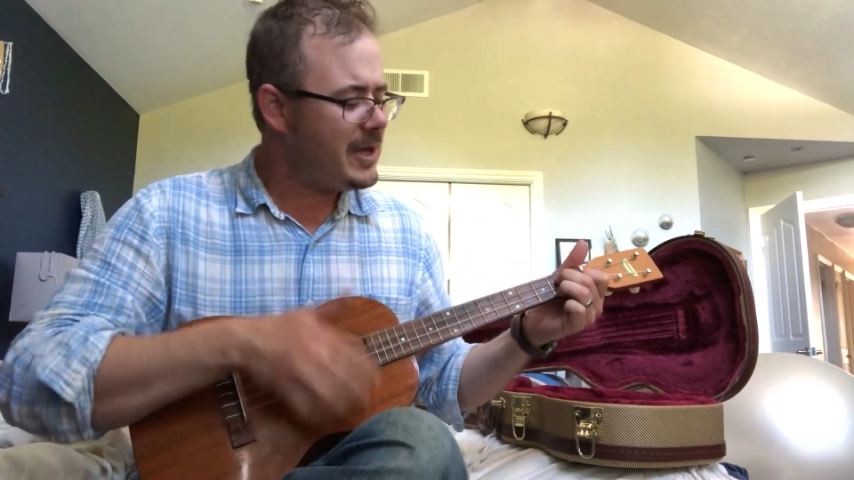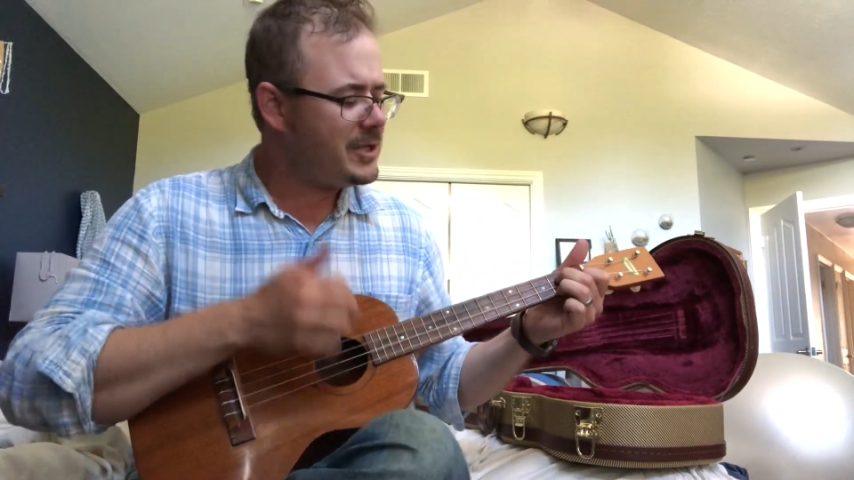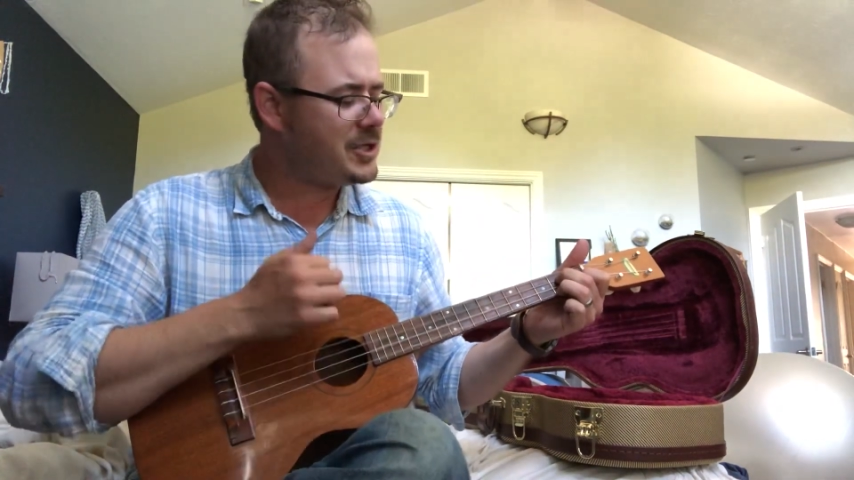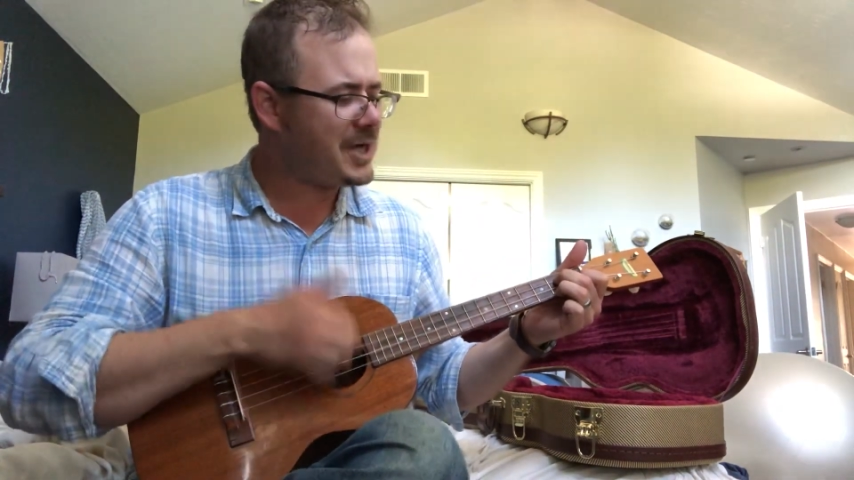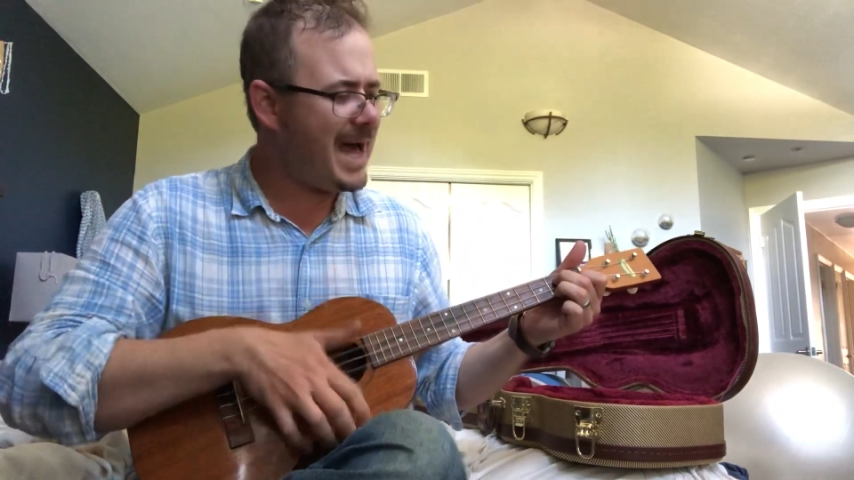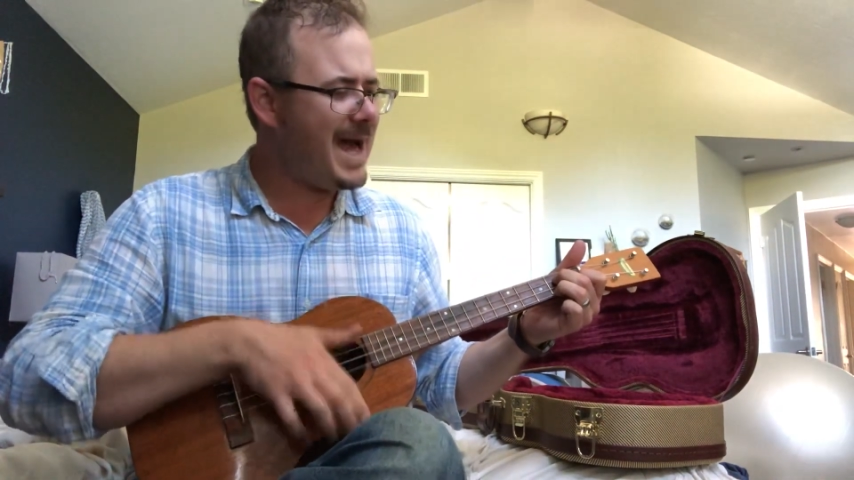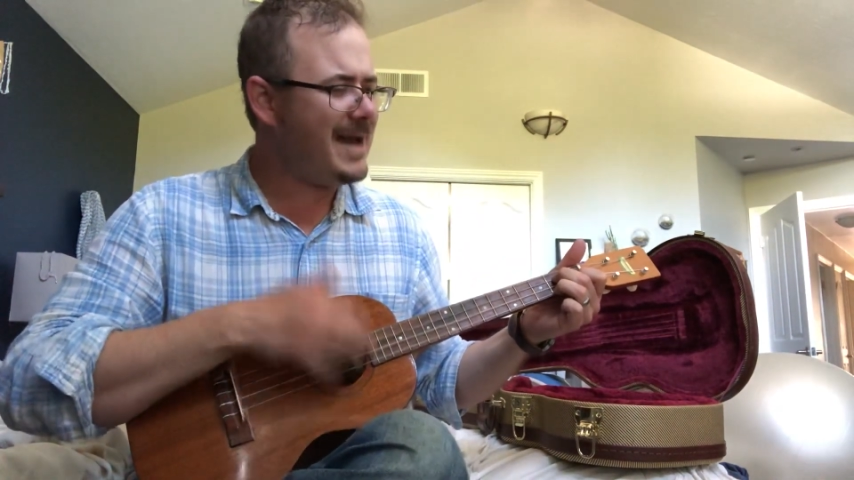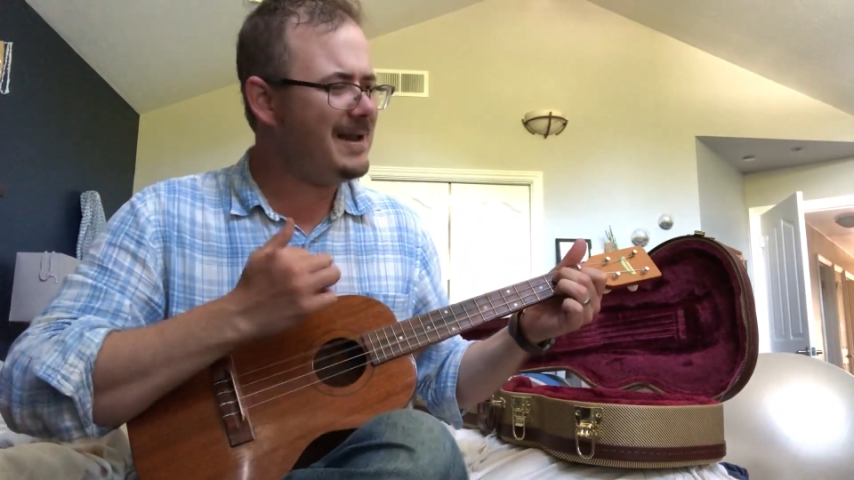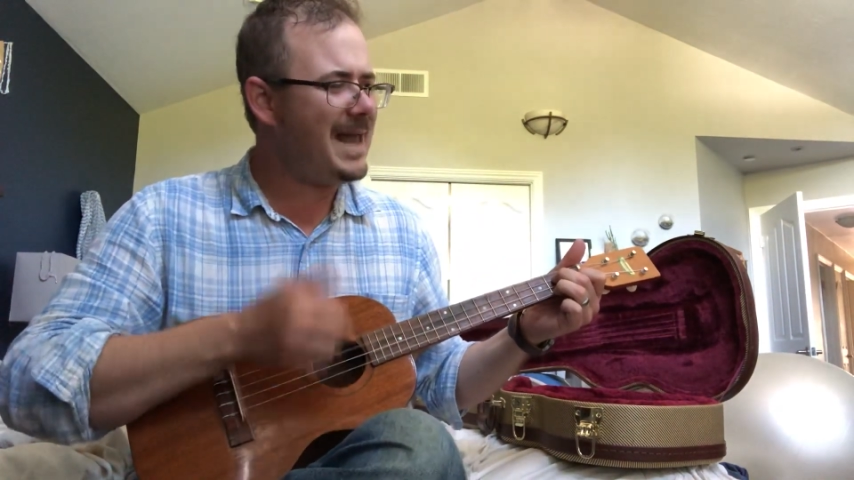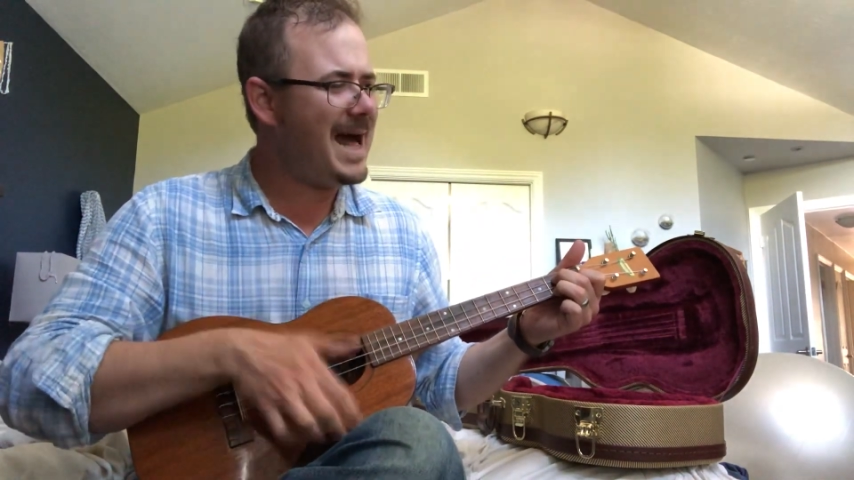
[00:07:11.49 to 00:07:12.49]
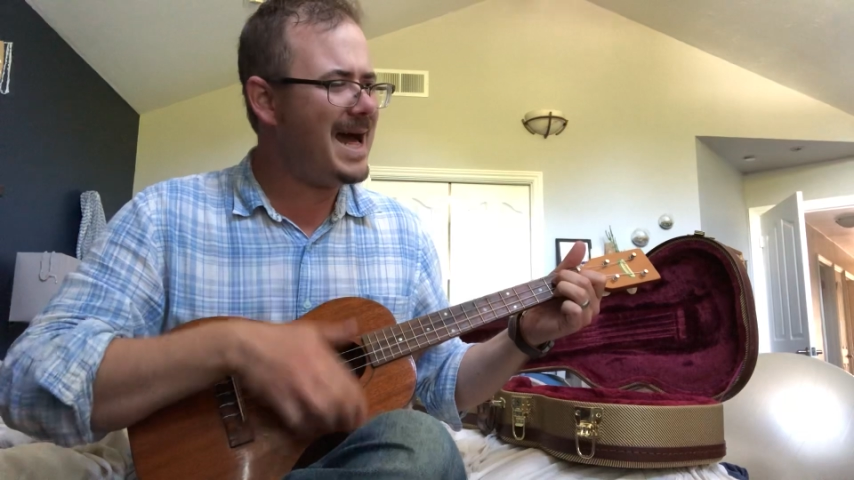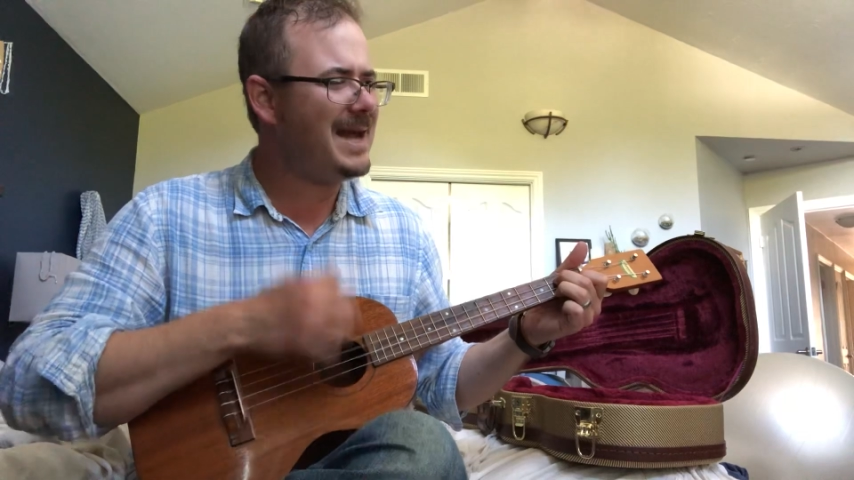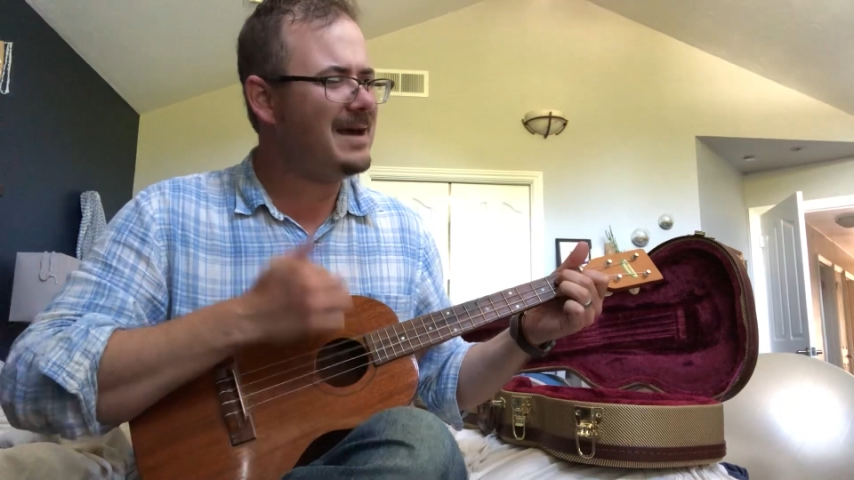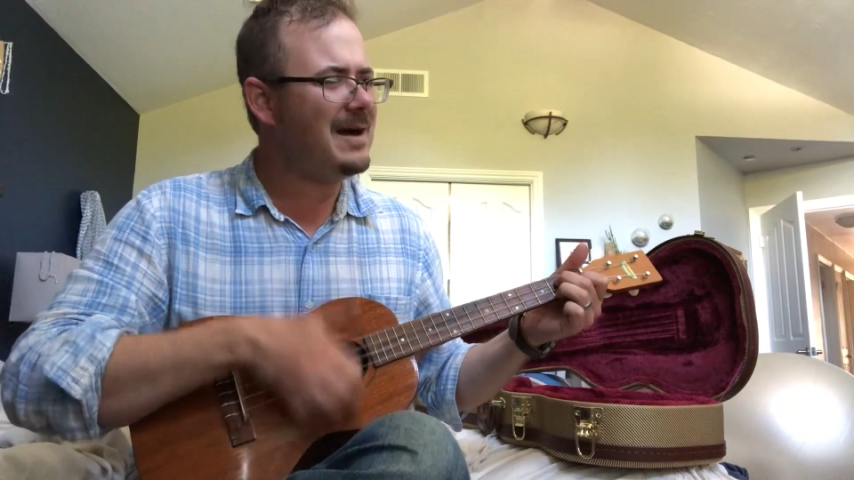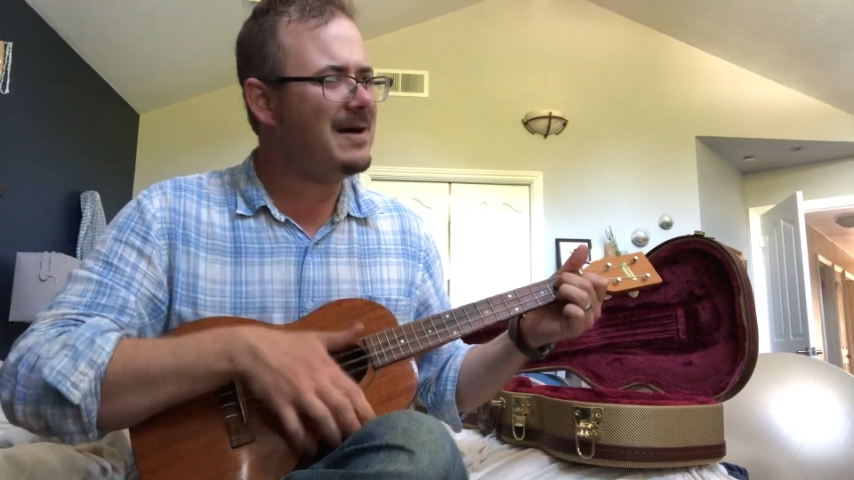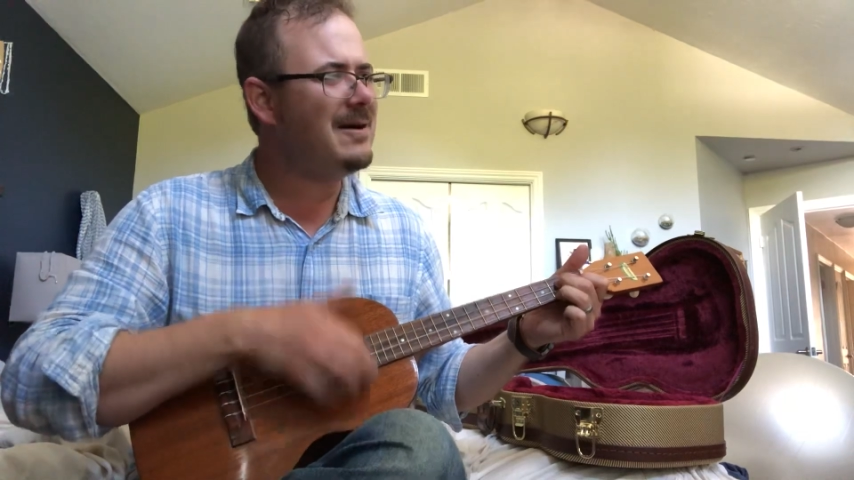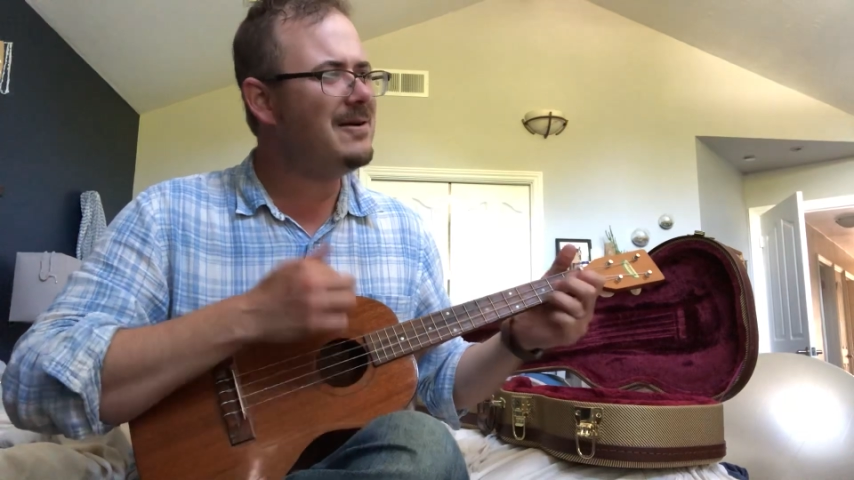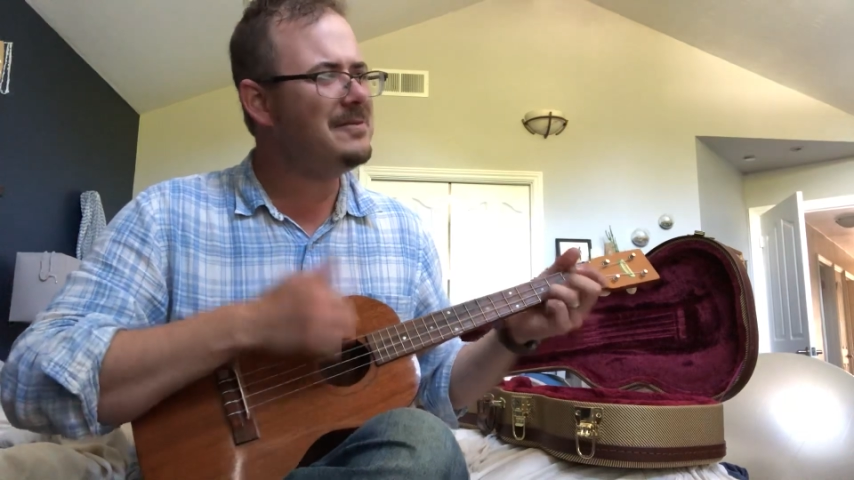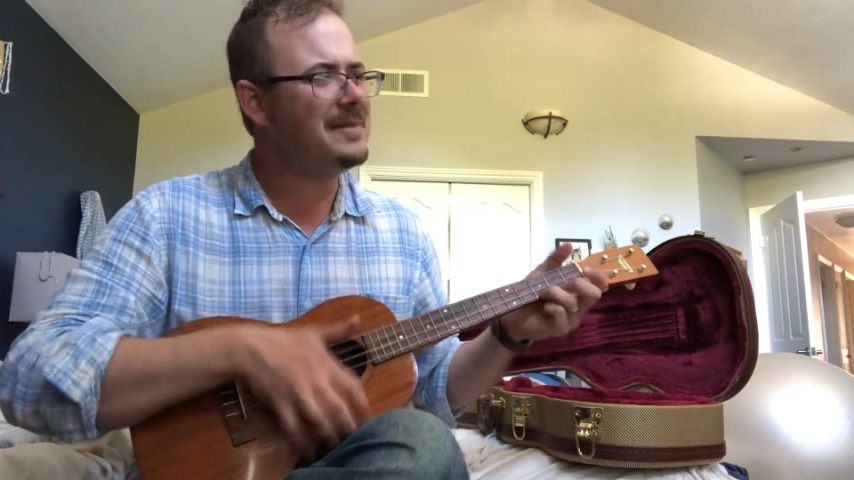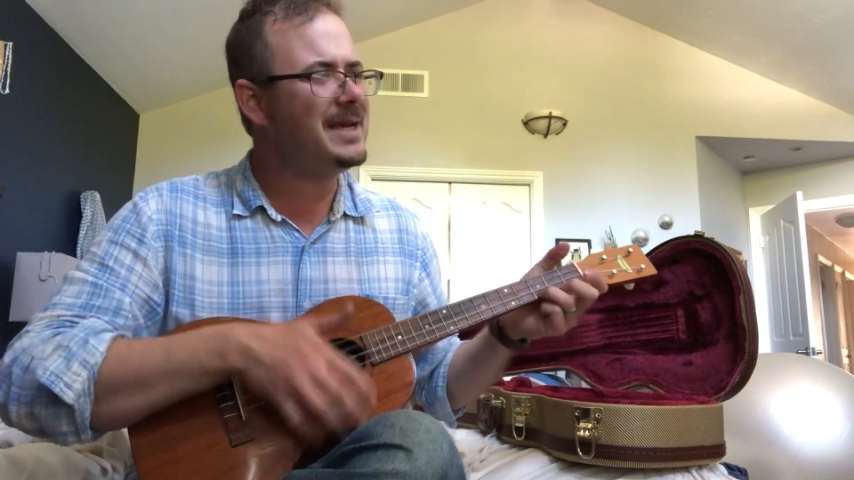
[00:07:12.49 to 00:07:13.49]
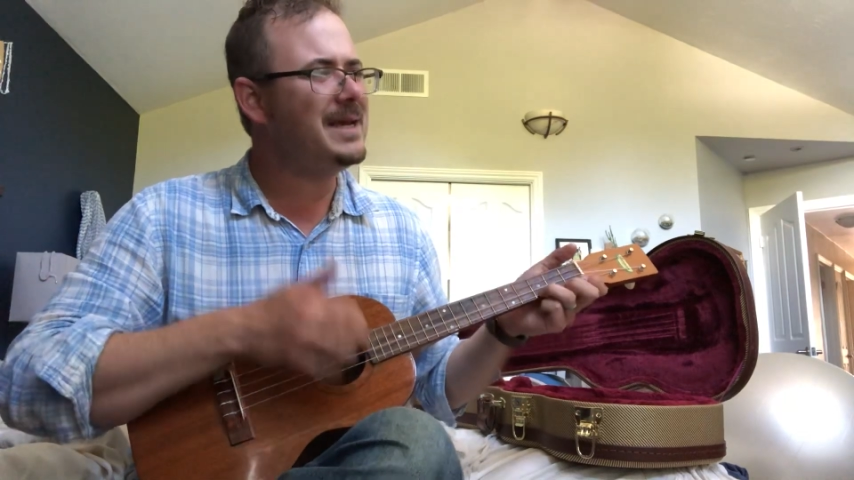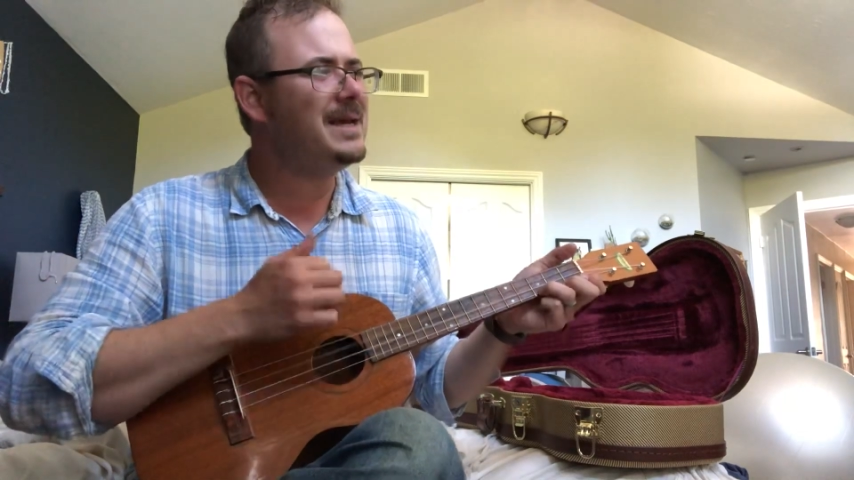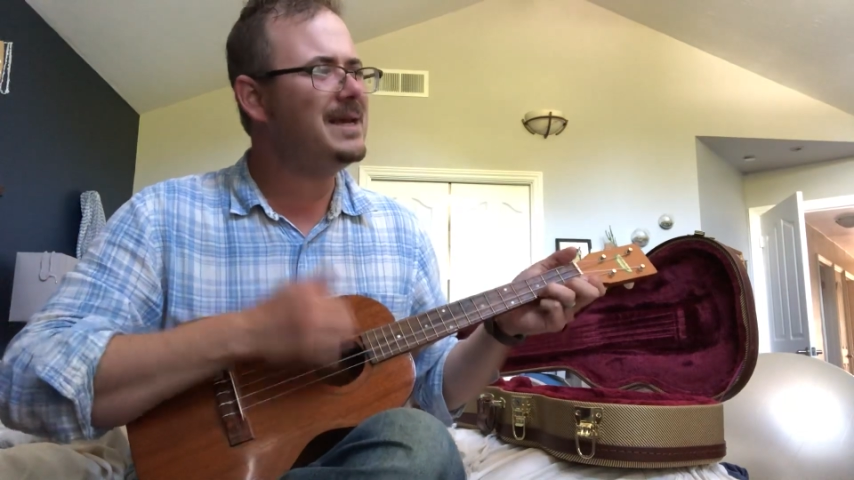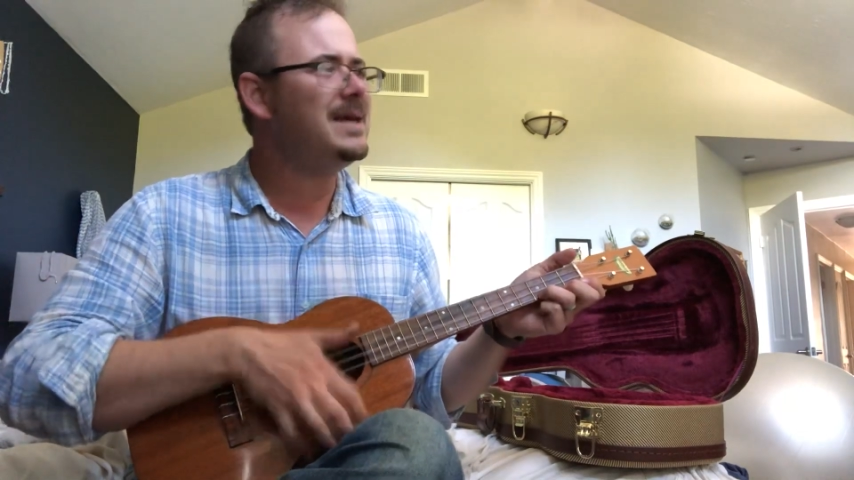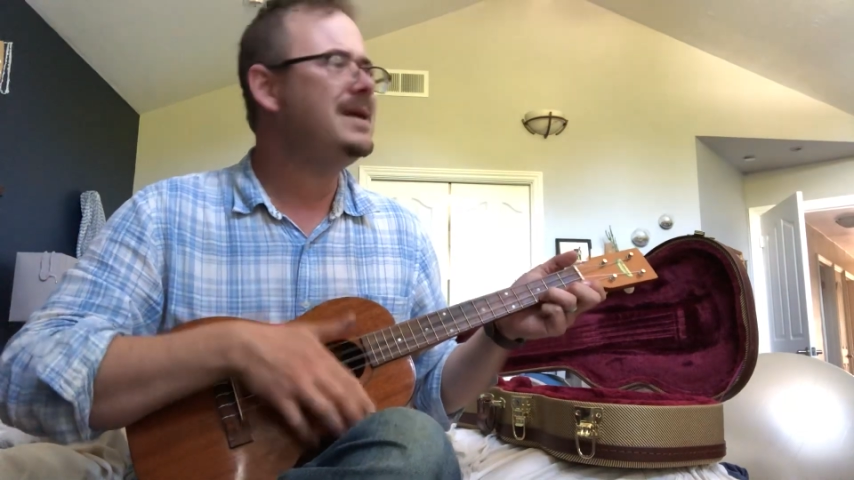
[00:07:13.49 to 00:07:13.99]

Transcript: shine a light on me.